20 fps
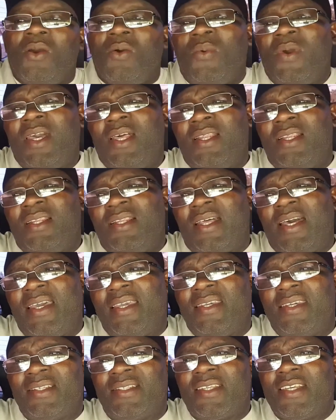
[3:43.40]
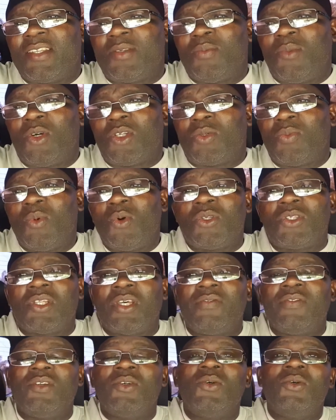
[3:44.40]
Well, I guess as much most
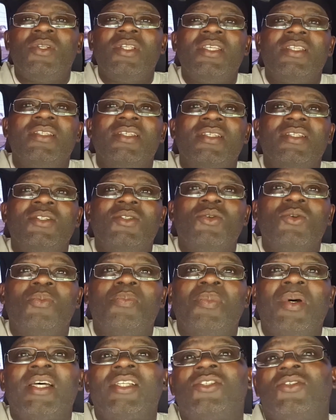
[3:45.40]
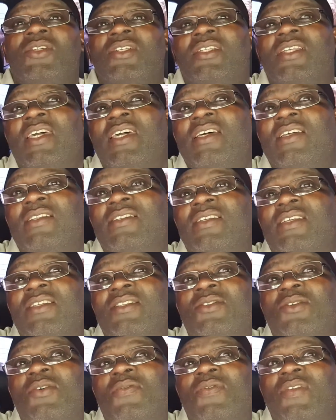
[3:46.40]
of you who listen to Patrick Dales and
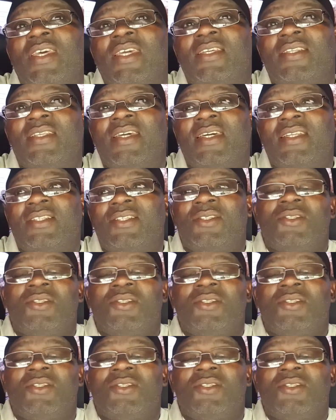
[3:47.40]
stuff like that,